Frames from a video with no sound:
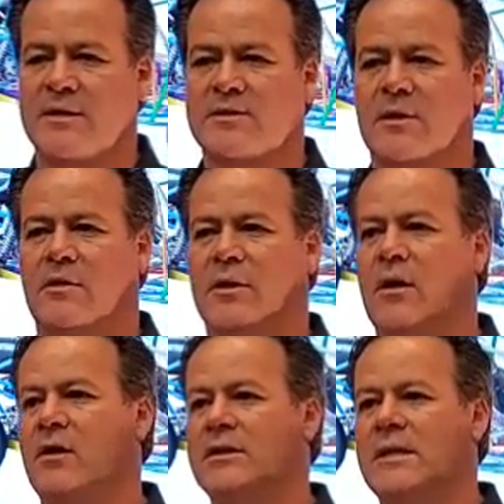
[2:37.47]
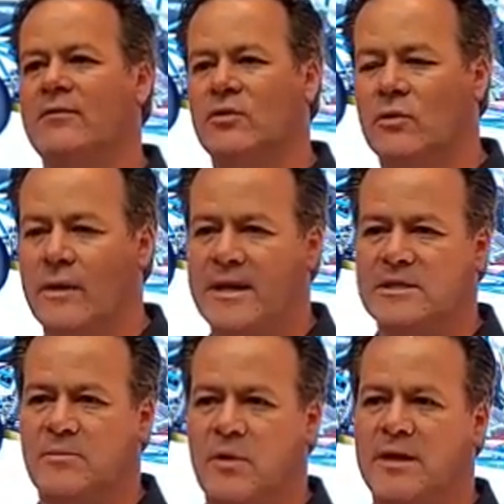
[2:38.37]
So the cars have dual rate
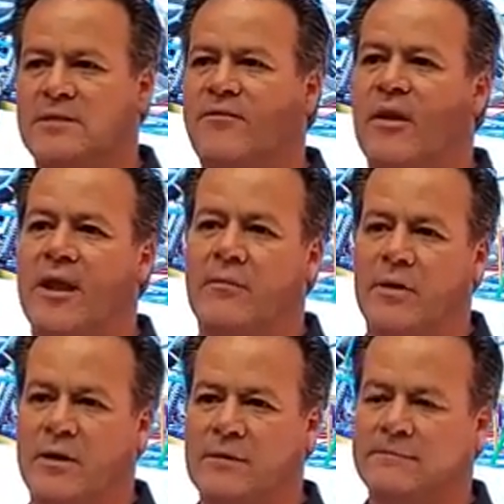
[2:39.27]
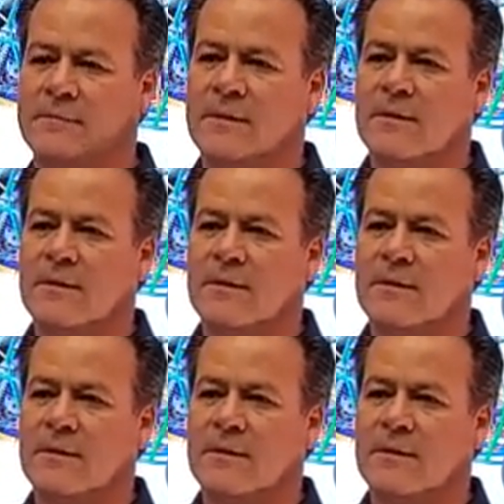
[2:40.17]
springs, front and rear.